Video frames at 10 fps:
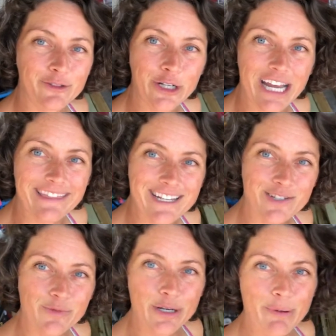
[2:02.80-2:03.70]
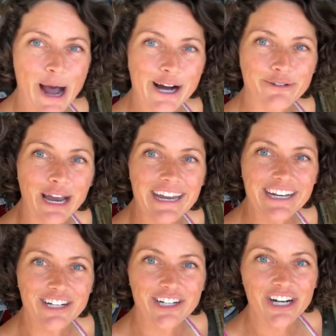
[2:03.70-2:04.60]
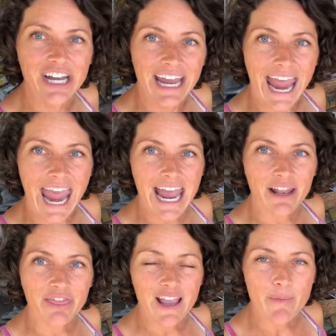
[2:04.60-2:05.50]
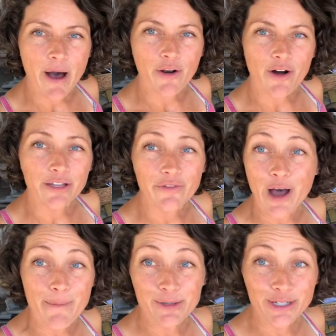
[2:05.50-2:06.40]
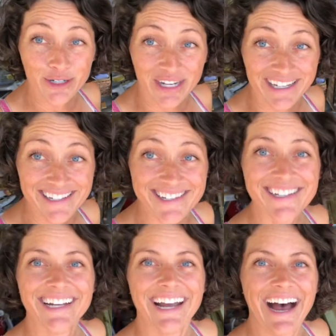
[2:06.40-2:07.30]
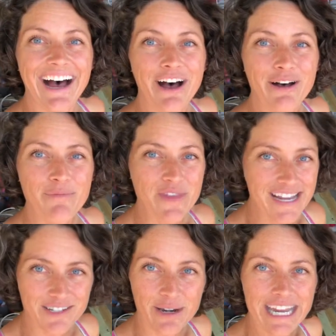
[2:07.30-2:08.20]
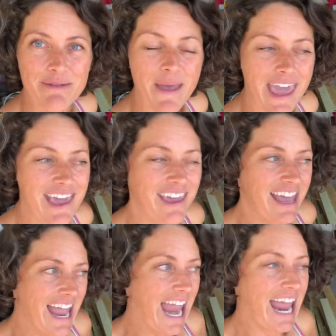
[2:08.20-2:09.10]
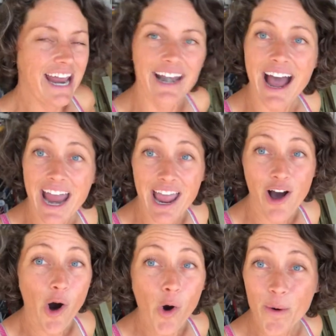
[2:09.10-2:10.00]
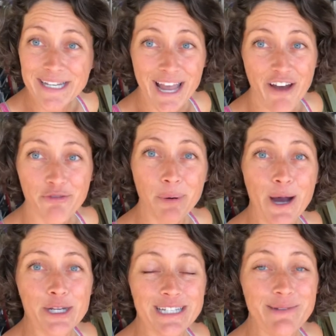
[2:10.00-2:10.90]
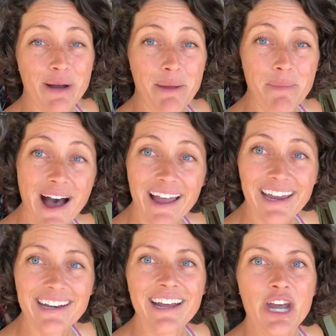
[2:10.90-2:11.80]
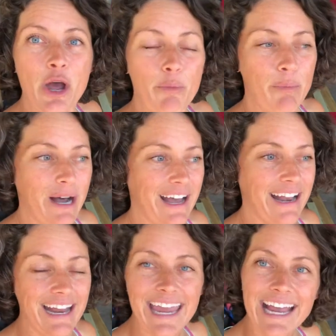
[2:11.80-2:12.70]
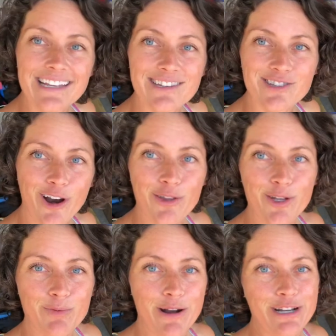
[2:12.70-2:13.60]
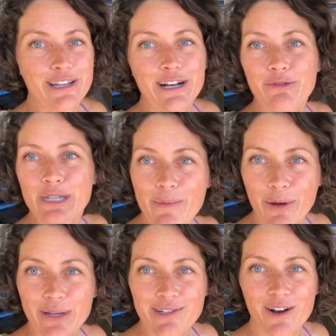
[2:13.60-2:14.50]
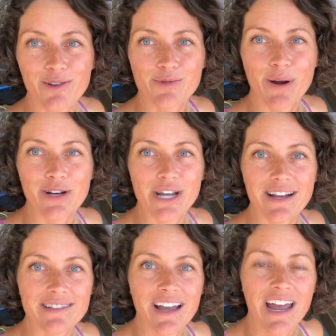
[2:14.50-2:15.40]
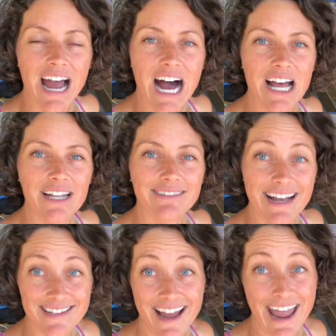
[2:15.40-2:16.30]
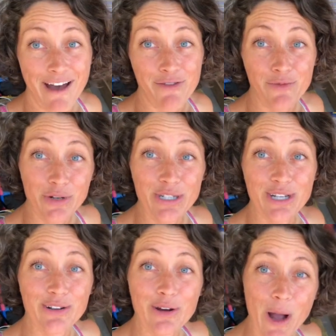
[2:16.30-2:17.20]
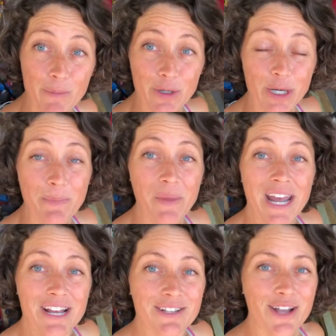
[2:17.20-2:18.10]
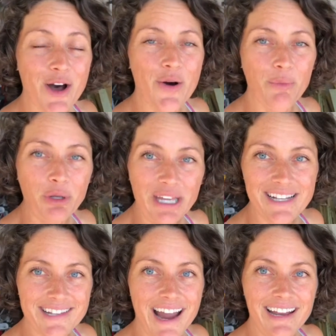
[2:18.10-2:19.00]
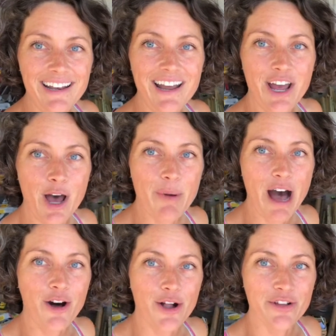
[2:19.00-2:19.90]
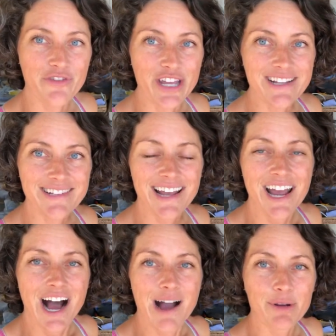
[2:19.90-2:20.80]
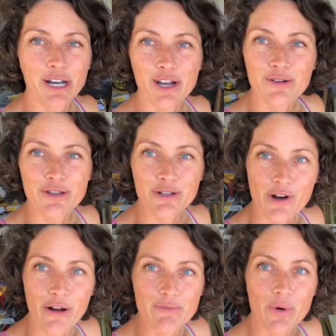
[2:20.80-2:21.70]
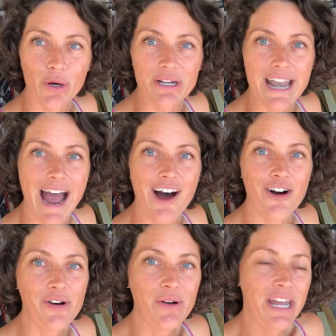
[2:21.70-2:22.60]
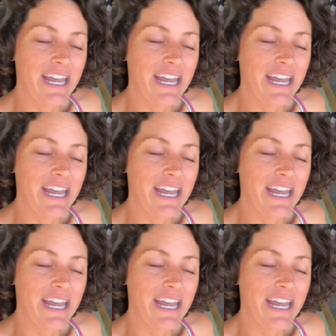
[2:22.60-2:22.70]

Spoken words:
look at this wood pile right here and think about all of the opportunities, things that we can make. And I always have projects in my mind, but I can't start those projects. I don't typically start those projects unless I have the wood to accomplish them. So I'm really excited about all of this. I'm gonna go to the drawing board now